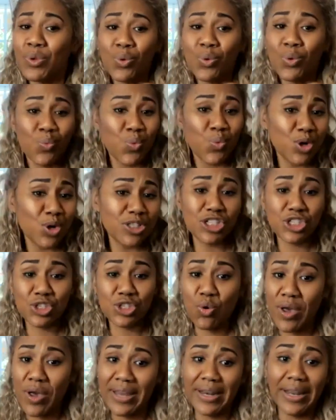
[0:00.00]
we'll just
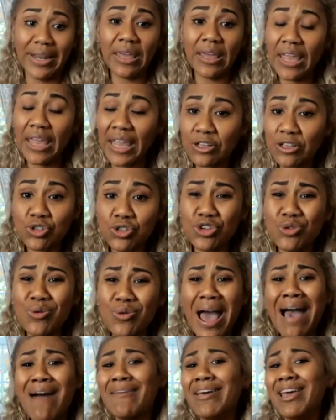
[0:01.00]
go ahead and cancel you.
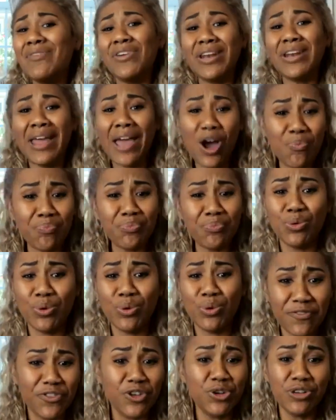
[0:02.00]
I'll even help you
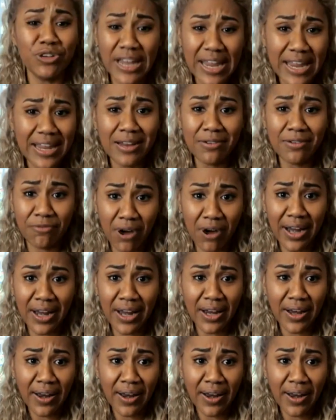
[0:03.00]
if you need, right?